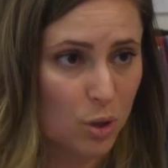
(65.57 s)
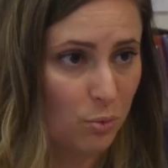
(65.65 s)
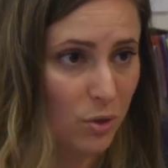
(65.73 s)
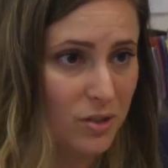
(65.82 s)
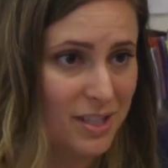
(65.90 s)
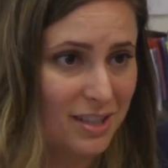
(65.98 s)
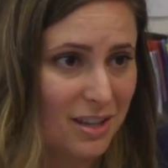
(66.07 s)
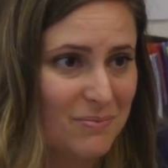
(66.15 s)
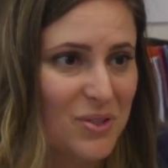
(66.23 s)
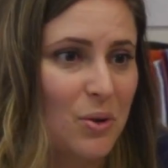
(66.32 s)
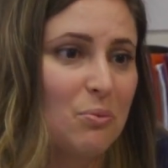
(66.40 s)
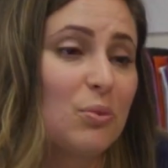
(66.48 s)
more words in
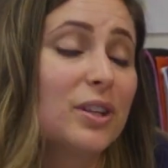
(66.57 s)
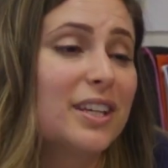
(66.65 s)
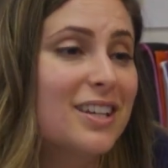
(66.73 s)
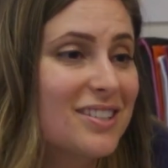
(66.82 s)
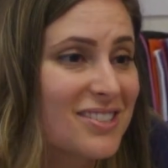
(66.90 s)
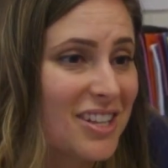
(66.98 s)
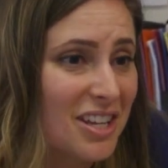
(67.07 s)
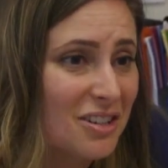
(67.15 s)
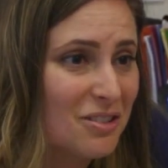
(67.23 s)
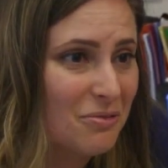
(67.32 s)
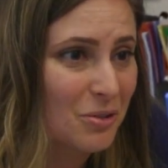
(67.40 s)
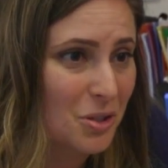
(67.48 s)
them, so I'm really
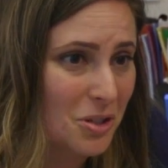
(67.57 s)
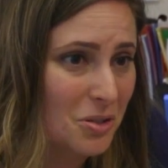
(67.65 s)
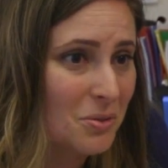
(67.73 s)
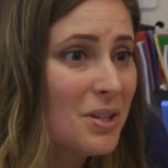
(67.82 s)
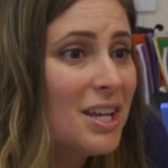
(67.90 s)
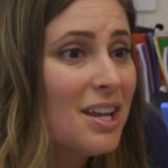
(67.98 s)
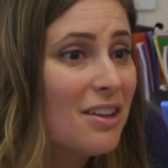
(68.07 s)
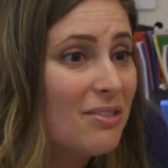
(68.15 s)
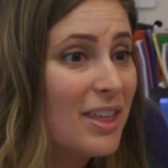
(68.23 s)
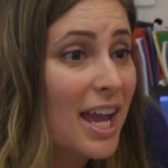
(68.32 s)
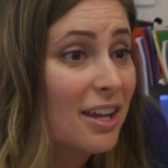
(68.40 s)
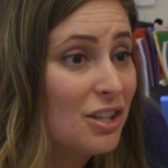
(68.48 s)
excited for you
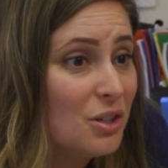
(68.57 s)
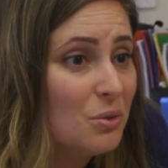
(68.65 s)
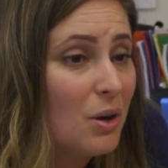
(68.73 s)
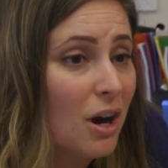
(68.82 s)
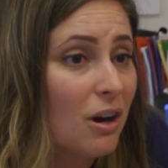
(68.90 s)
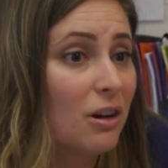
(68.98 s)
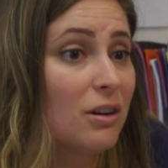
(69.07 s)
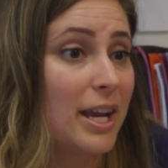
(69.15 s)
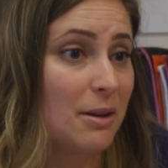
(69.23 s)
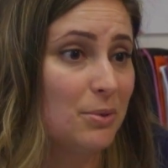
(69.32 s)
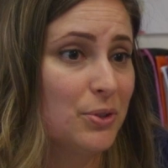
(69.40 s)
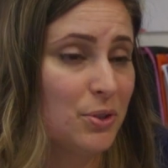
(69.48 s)
that you are
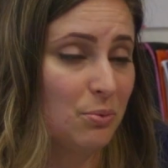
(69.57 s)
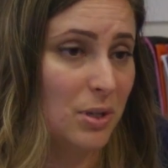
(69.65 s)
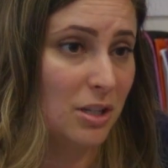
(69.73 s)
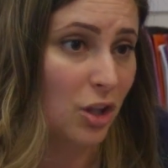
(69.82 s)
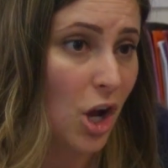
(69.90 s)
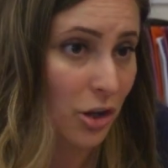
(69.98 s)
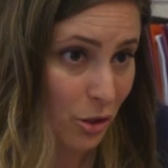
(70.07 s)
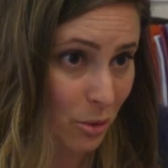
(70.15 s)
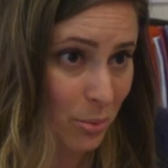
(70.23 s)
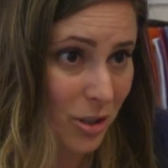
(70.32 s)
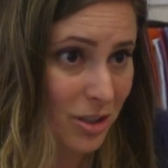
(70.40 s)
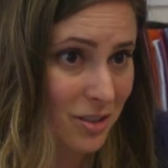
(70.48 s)
able to read
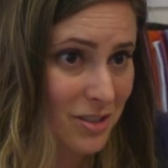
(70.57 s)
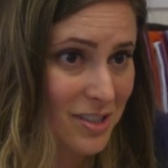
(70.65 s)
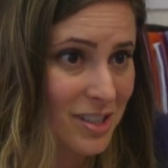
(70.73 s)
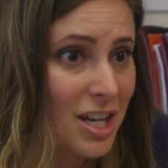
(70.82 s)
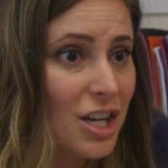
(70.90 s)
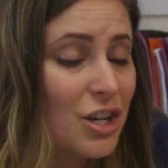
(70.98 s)
longer books.